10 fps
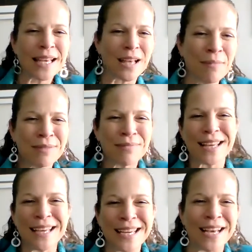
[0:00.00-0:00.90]
Come and
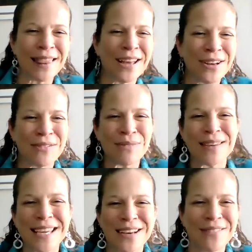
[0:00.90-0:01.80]
play along with
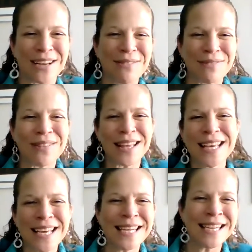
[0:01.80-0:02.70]
me, oh, come and
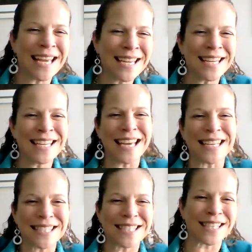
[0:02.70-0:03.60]
play today.
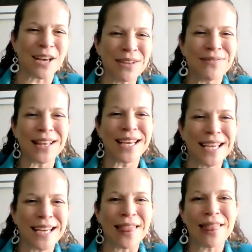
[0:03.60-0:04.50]
Yes, come and
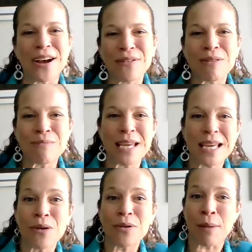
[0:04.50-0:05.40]
play along with
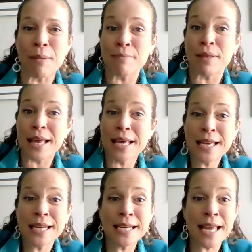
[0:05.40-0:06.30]
me, oh, come and
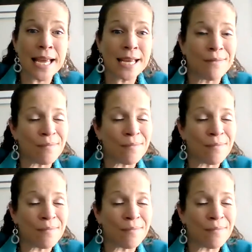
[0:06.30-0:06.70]
play today.